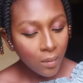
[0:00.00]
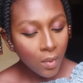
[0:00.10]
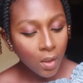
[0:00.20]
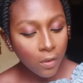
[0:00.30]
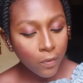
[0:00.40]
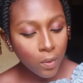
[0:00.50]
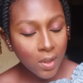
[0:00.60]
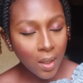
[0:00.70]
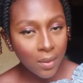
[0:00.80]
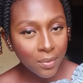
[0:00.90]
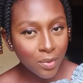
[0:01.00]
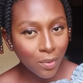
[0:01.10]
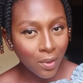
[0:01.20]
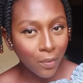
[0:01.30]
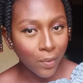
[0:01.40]
Of course, I can't be
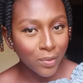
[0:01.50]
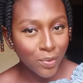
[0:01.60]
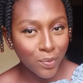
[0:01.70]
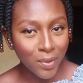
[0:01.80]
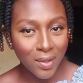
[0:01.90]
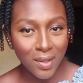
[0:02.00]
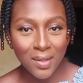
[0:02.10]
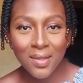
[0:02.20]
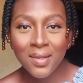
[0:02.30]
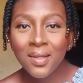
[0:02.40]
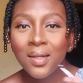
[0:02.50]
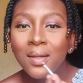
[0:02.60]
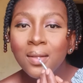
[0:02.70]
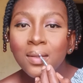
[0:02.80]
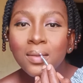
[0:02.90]
talking while doing this.
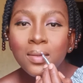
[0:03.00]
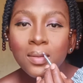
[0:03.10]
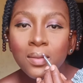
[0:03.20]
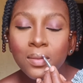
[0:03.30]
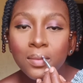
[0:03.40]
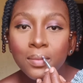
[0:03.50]
So